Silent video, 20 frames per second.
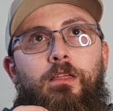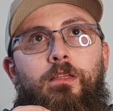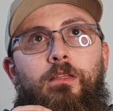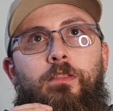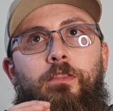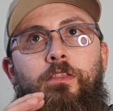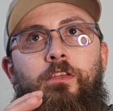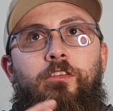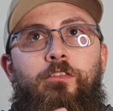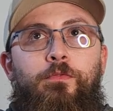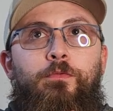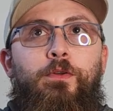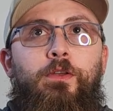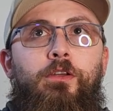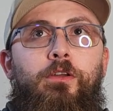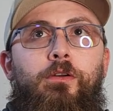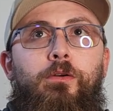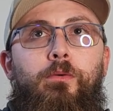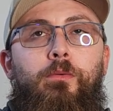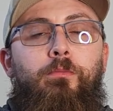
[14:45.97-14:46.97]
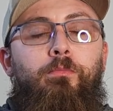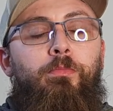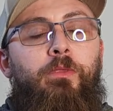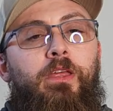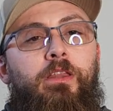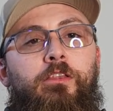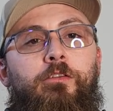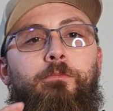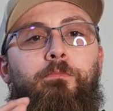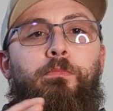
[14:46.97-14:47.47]
this video,
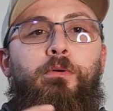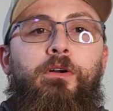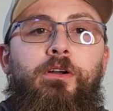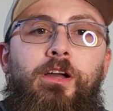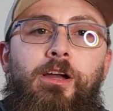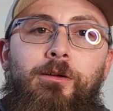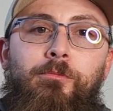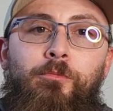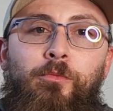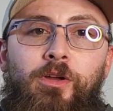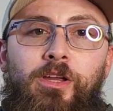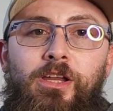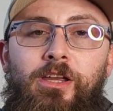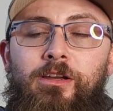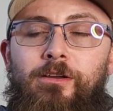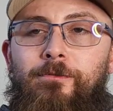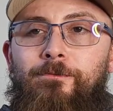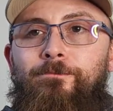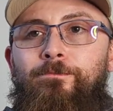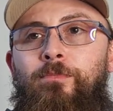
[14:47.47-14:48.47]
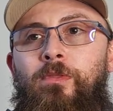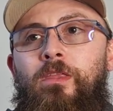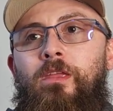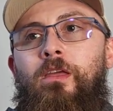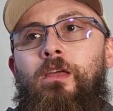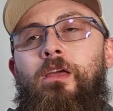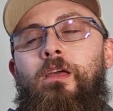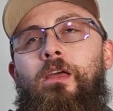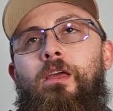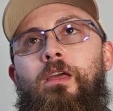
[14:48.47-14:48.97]
the book I'm reading,
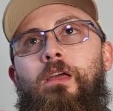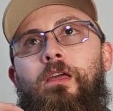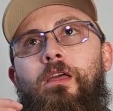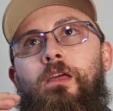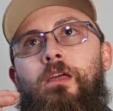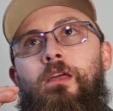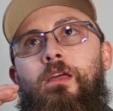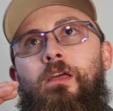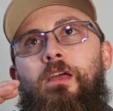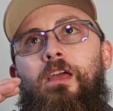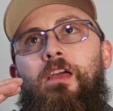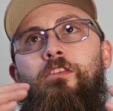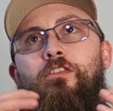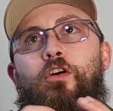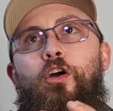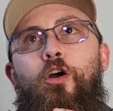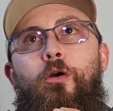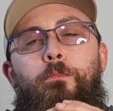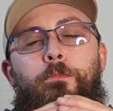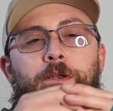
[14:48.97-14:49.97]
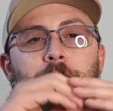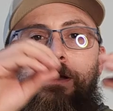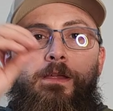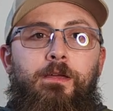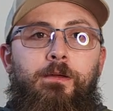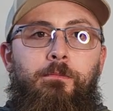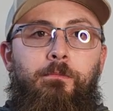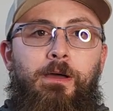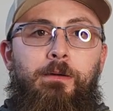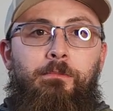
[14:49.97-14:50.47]
has opened
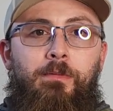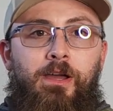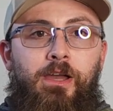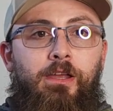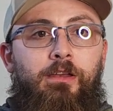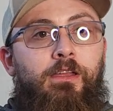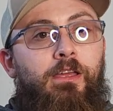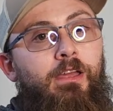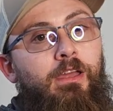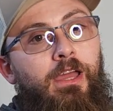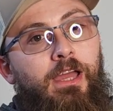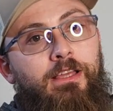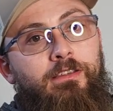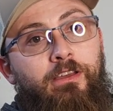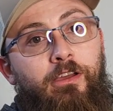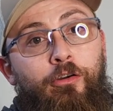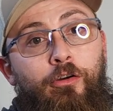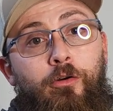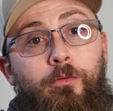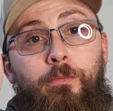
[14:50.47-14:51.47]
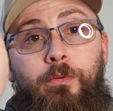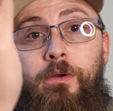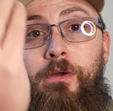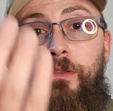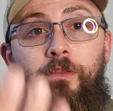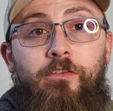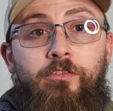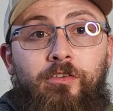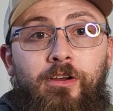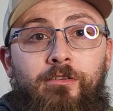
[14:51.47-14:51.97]
my mind, as I hope
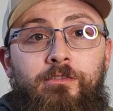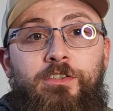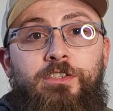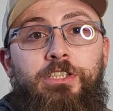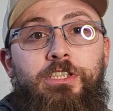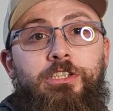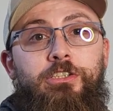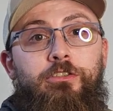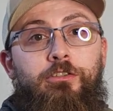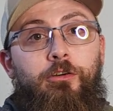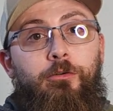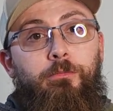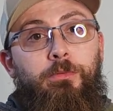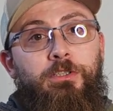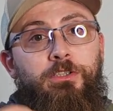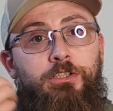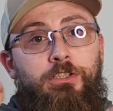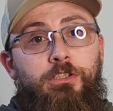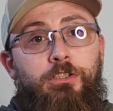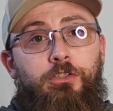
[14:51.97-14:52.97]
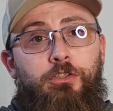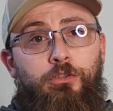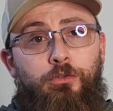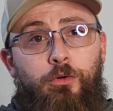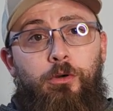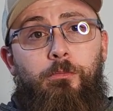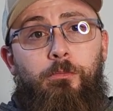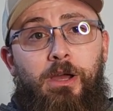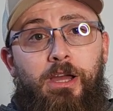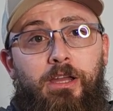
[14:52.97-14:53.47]
this conversation opens
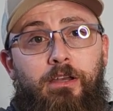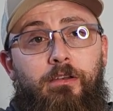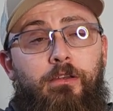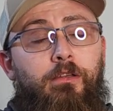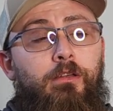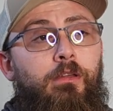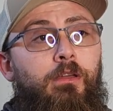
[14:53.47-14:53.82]
your mind.